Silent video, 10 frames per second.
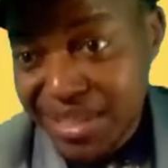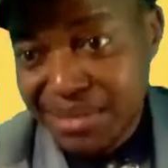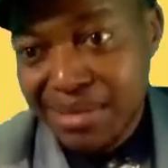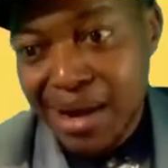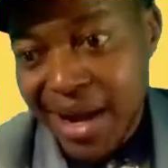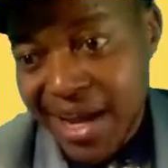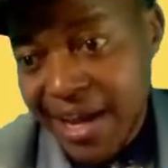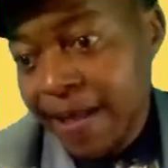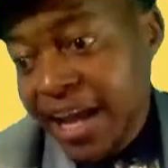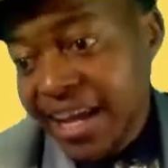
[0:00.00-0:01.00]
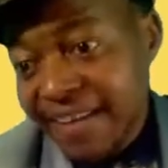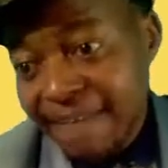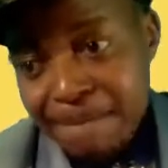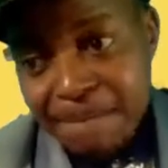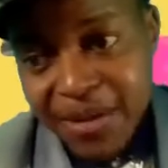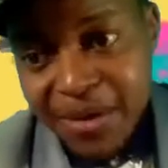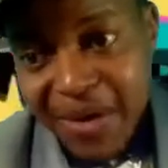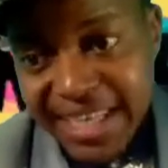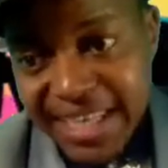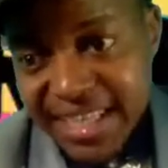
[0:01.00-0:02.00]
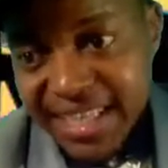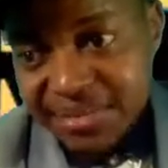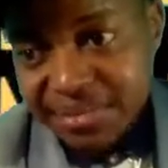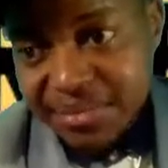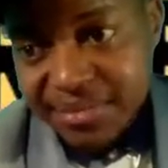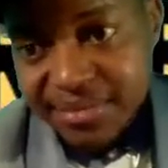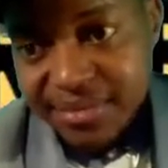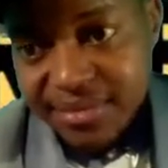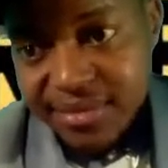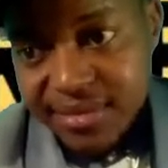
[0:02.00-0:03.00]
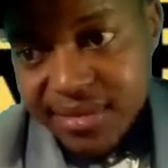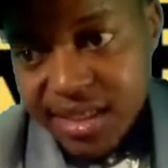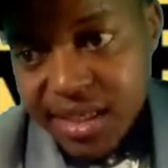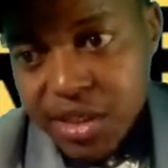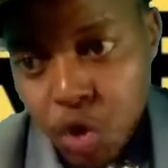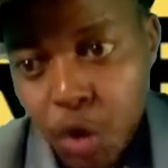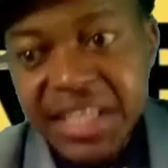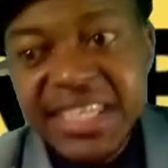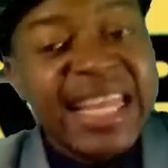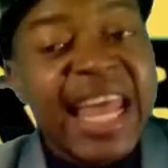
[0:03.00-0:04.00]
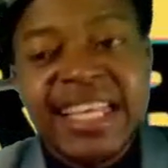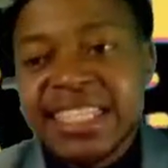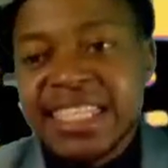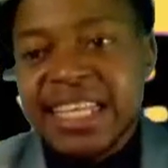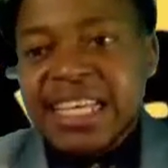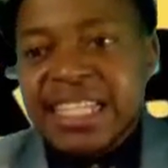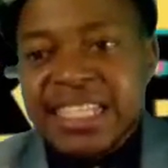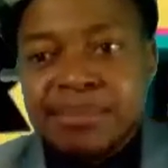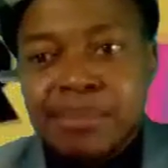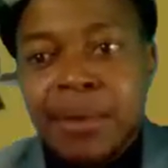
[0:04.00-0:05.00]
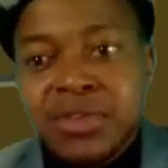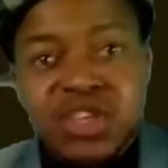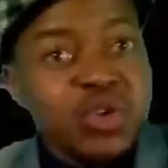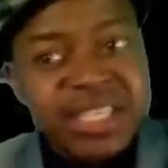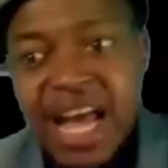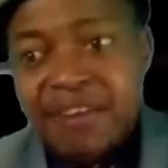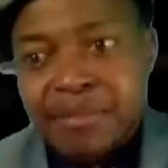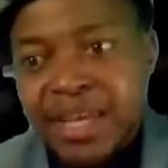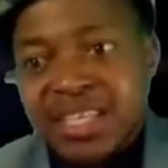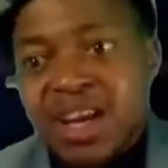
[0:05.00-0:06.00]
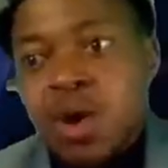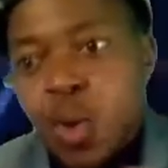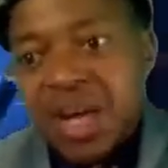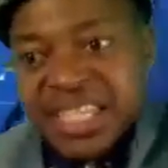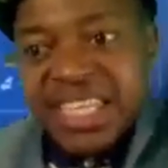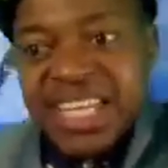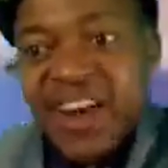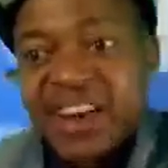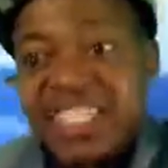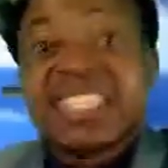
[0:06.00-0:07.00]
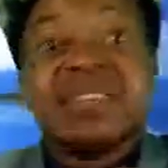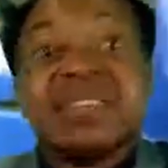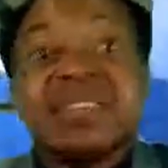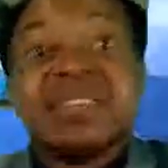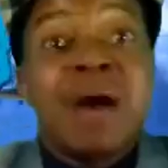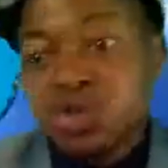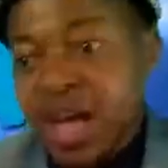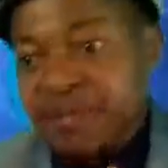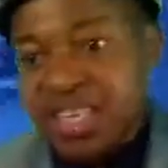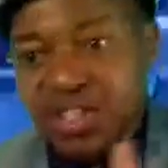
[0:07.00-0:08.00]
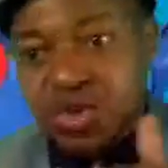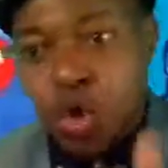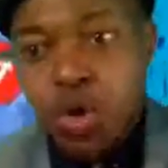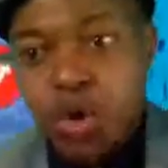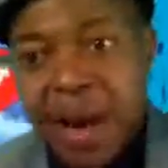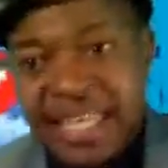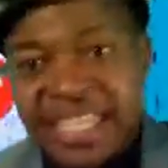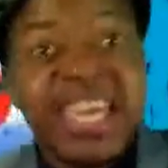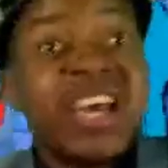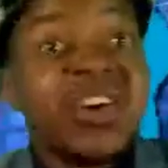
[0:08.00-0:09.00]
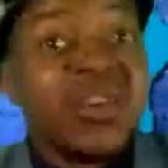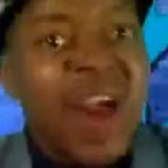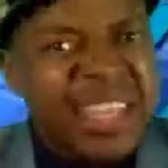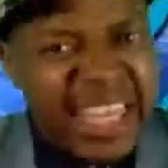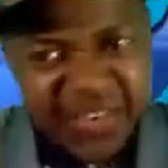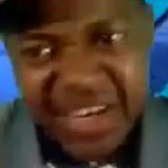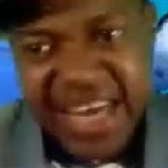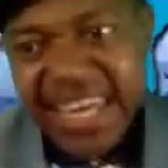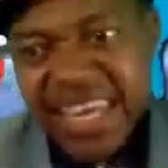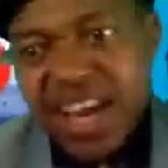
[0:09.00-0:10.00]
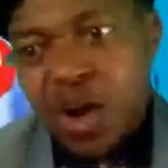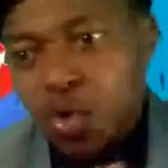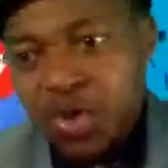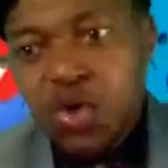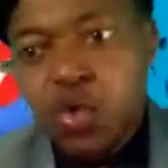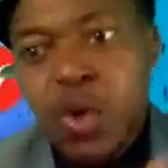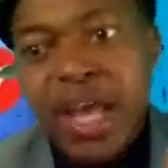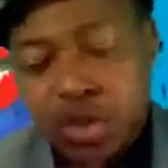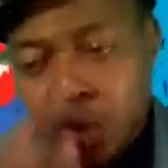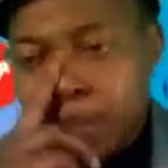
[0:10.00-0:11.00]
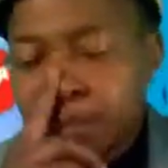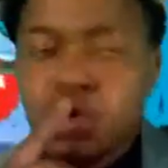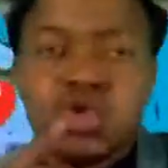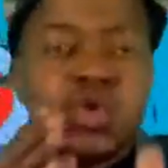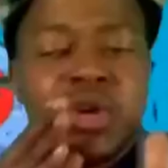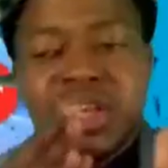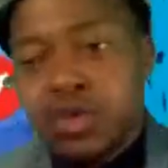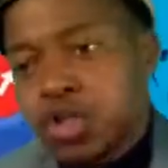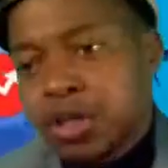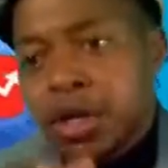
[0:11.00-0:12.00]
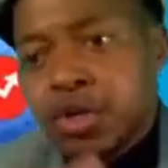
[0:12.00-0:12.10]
Zimbabwe, right? So it's like the US government was encouraging Zimbabwe to have its own money rather than rely on the US dollar, because you cannot